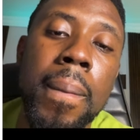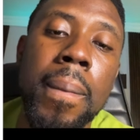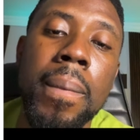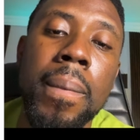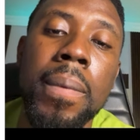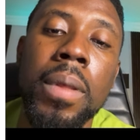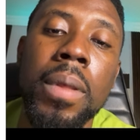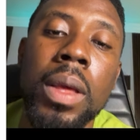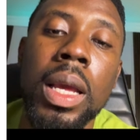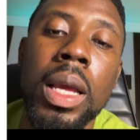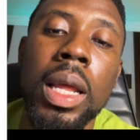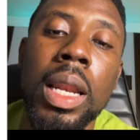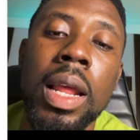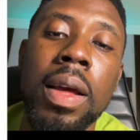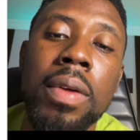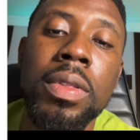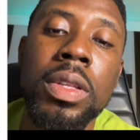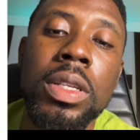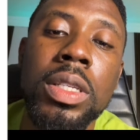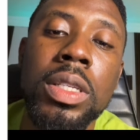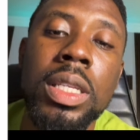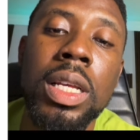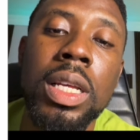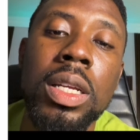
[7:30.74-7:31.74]
You can have the
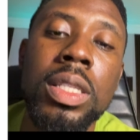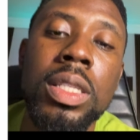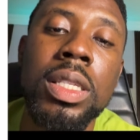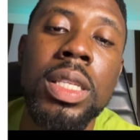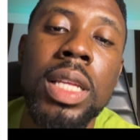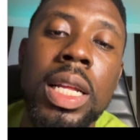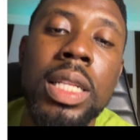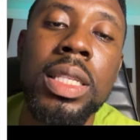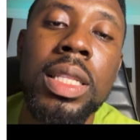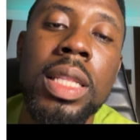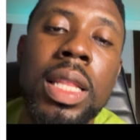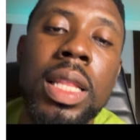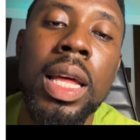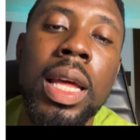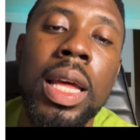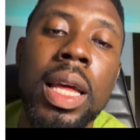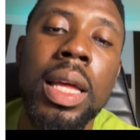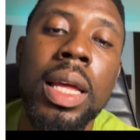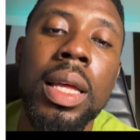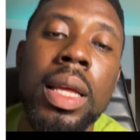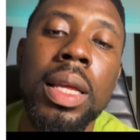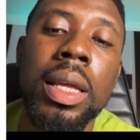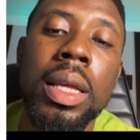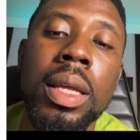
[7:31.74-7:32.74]
sunset there,
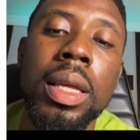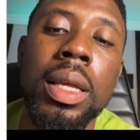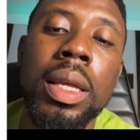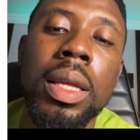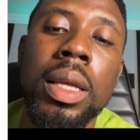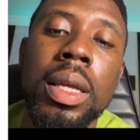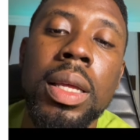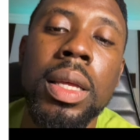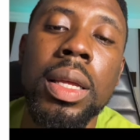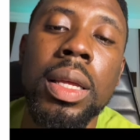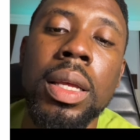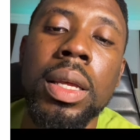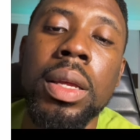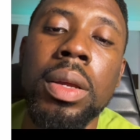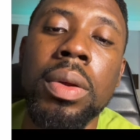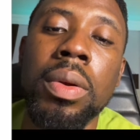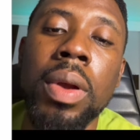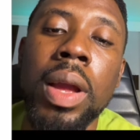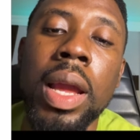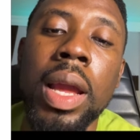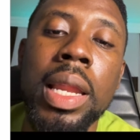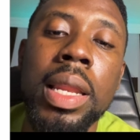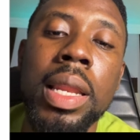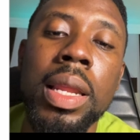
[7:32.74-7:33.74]

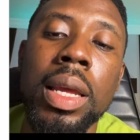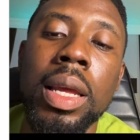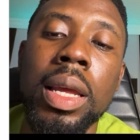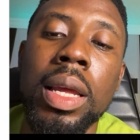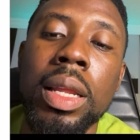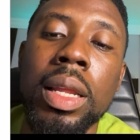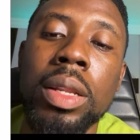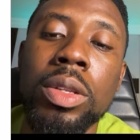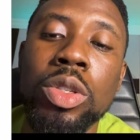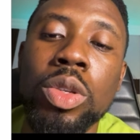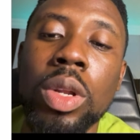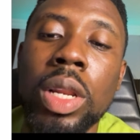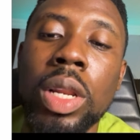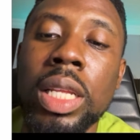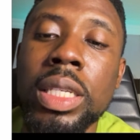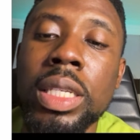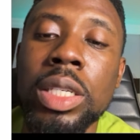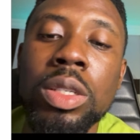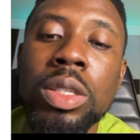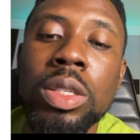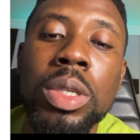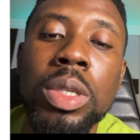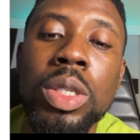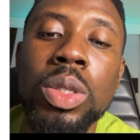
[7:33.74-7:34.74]
right? So let's
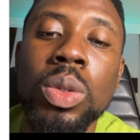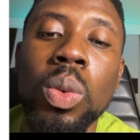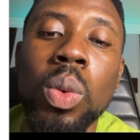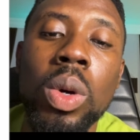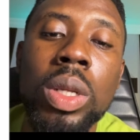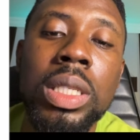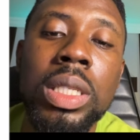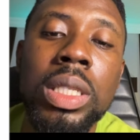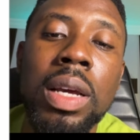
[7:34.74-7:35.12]
assume this is water,